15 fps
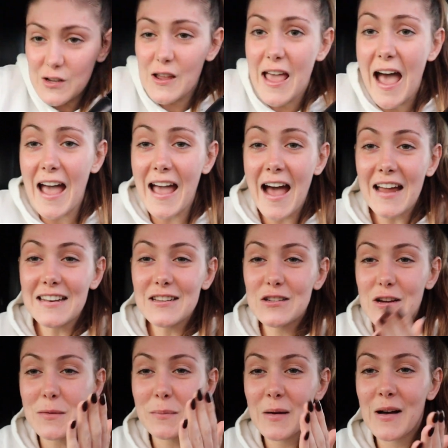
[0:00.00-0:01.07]
So yeah, I had to
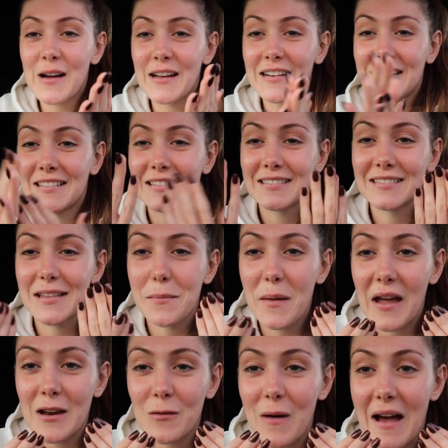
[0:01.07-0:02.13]
jump on the
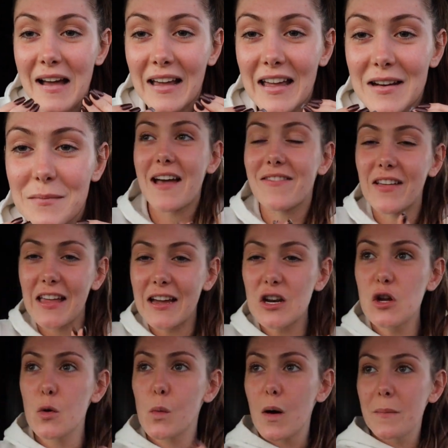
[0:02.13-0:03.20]
bandwagon. I feel like a
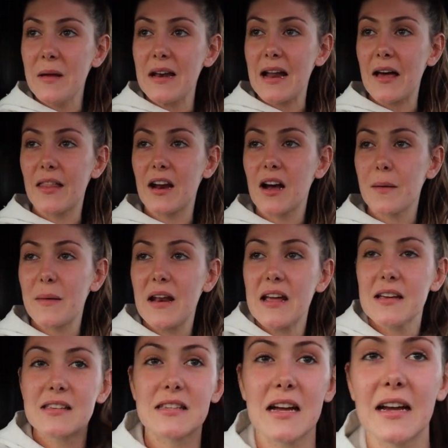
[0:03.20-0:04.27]
new woman now that I got my nails